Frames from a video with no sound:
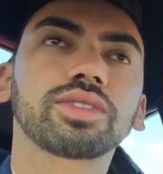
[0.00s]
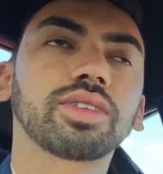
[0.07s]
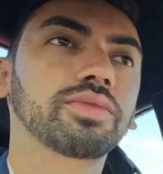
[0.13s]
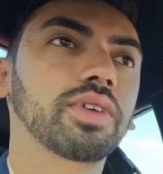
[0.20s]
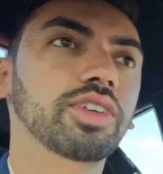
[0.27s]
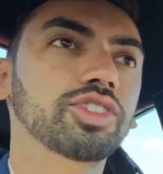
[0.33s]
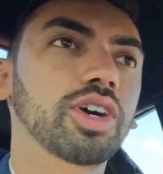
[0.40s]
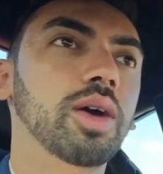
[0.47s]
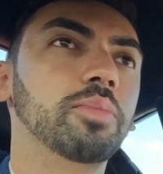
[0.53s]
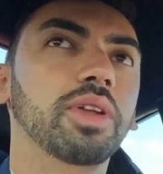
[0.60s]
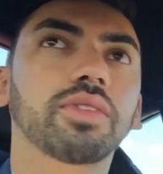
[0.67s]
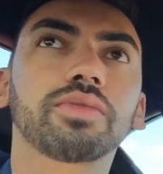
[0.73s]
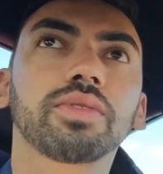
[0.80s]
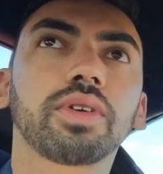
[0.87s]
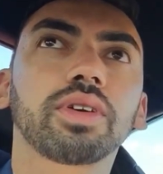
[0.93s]
if I drop
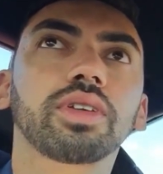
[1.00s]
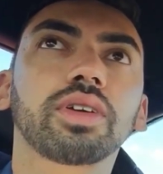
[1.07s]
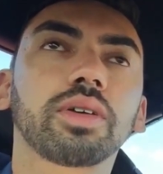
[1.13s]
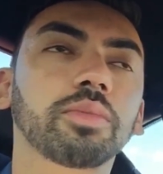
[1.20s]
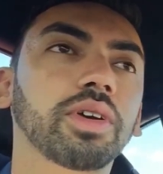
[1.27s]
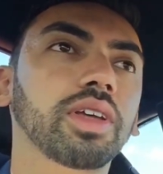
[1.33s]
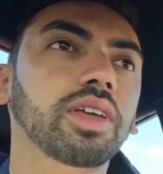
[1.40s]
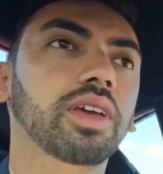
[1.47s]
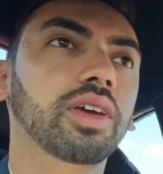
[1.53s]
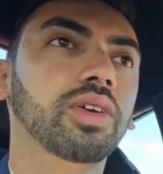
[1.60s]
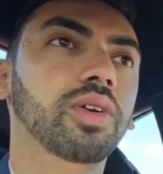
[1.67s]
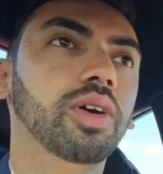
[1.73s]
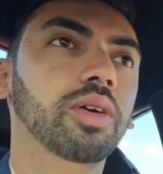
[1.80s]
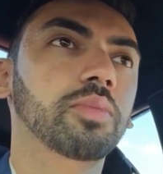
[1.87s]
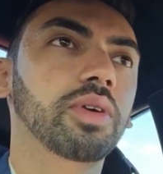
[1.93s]
any further, I'm gonna get
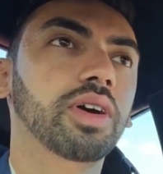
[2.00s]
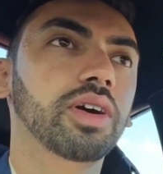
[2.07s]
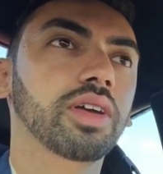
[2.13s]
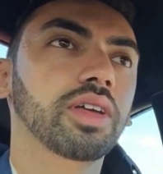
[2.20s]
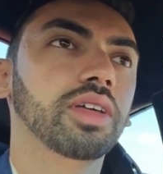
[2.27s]
caught. But